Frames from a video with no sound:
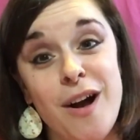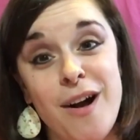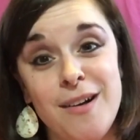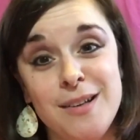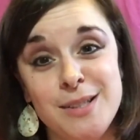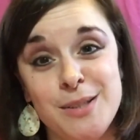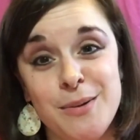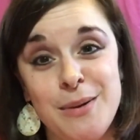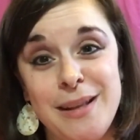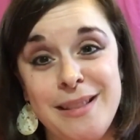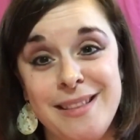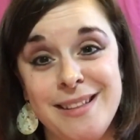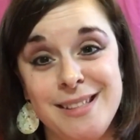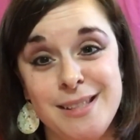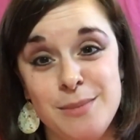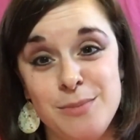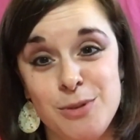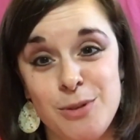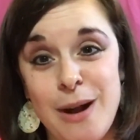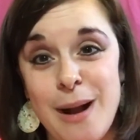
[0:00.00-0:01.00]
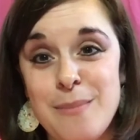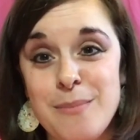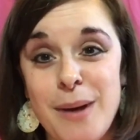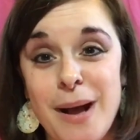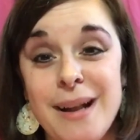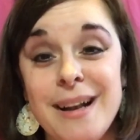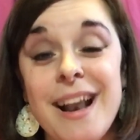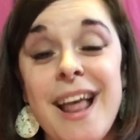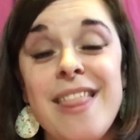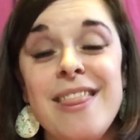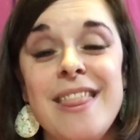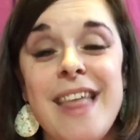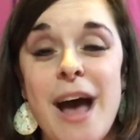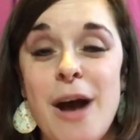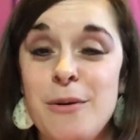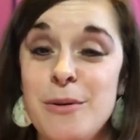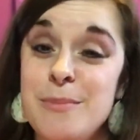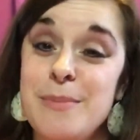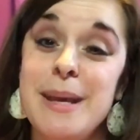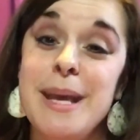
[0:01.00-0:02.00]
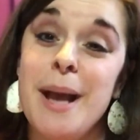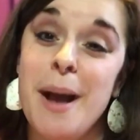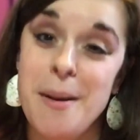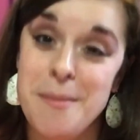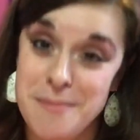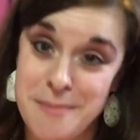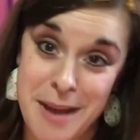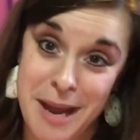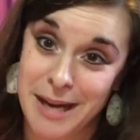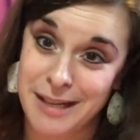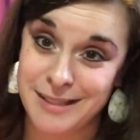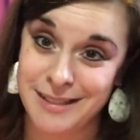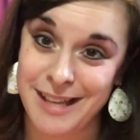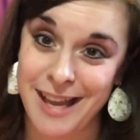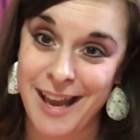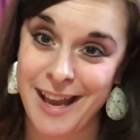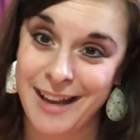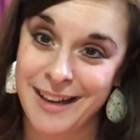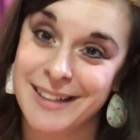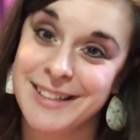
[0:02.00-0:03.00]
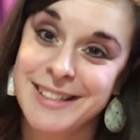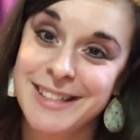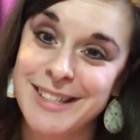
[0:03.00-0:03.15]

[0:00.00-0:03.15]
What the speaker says: also hit the subscribe button, that would be amazing.